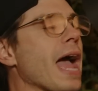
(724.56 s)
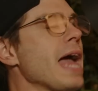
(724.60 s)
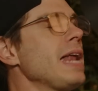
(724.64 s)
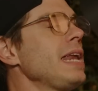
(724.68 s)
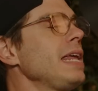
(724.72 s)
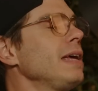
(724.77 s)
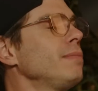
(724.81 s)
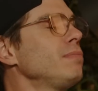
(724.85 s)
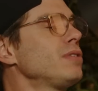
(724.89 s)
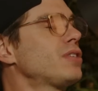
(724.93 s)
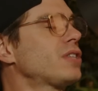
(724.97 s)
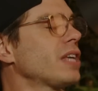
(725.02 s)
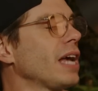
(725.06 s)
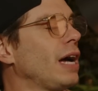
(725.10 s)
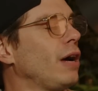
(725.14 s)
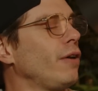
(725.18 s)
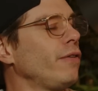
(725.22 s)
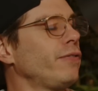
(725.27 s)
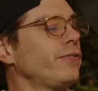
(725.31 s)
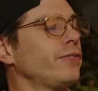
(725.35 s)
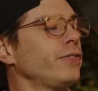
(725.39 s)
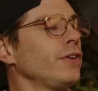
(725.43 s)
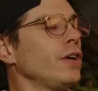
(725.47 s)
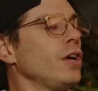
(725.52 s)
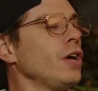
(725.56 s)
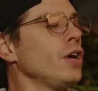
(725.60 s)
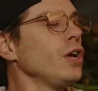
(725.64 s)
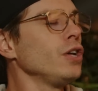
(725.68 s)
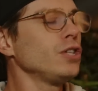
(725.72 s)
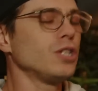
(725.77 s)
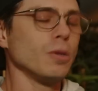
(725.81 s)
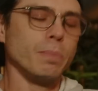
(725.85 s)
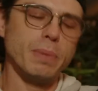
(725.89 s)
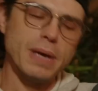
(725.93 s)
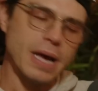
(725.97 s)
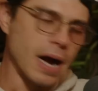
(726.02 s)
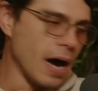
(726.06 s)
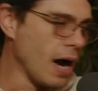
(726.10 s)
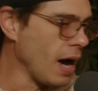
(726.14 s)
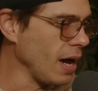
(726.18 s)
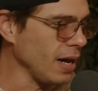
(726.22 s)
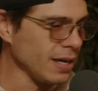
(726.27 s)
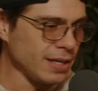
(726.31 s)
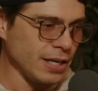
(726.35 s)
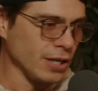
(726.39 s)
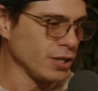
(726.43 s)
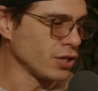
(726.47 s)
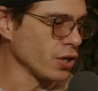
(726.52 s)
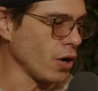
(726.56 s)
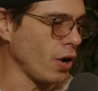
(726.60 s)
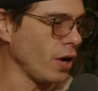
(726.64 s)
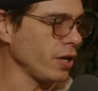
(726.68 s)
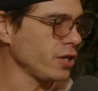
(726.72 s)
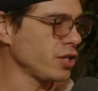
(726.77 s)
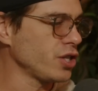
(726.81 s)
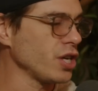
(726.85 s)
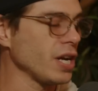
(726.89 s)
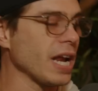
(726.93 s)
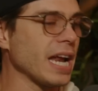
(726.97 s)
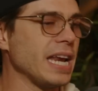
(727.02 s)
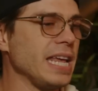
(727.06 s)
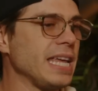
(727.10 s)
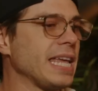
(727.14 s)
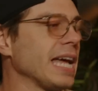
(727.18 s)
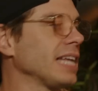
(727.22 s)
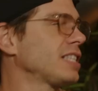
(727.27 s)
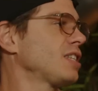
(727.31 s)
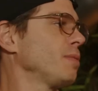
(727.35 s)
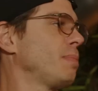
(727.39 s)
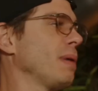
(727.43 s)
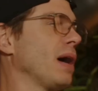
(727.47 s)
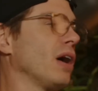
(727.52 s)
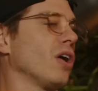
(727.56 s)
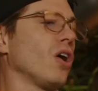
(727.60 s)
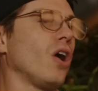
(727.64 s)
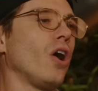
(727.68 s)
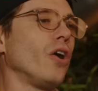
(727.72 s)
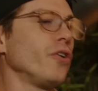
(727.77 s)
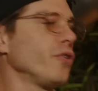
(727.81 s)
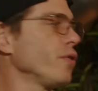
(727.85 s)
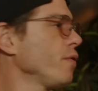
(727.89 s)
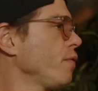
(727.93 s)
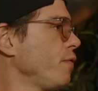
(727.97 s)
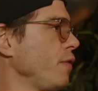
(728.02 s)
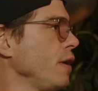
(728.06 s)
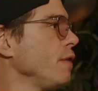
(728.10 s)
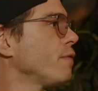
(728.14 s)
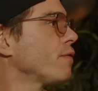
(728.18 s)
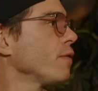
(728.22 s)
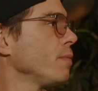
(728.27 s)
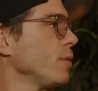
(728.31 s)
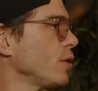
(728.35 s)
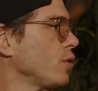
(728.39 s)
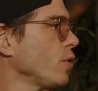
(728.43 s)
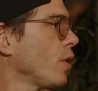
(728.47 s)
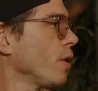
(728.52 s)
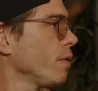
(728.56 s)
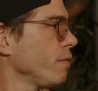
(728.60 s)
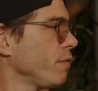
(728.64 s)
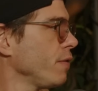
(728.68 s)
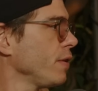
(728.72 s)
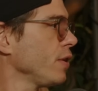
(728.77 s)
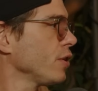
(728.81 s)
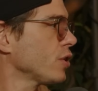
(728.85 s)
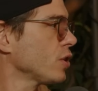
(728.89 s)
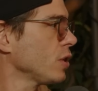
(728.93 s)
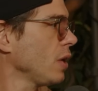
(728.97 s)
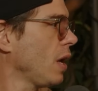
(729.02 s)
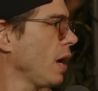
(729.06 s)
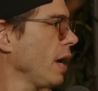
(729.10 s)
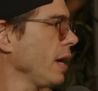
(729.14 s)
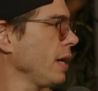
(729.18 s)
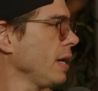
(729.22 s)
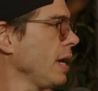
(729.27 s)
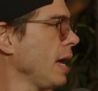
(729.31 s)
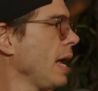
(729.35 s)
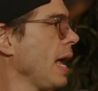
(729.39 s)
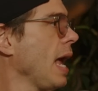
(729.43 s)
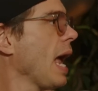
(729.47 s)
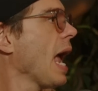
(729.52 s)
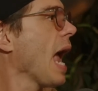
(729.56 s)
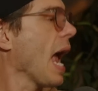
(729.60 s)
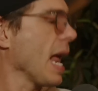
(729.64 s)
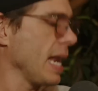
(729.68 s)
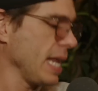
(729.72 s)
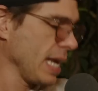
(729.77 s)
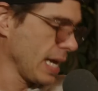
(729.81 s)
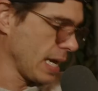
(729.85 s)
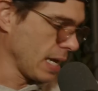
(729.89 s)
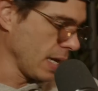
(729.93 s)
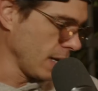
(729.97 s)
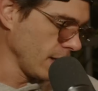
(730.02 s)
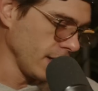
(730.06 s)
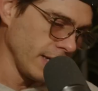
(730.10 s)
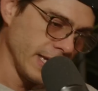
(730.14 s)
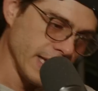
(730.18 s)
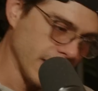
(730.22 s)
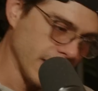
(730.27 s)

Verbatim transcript: ran himself to beyond exhaustion, and he gets about hundred feet from the darn finish line. Yeah, and he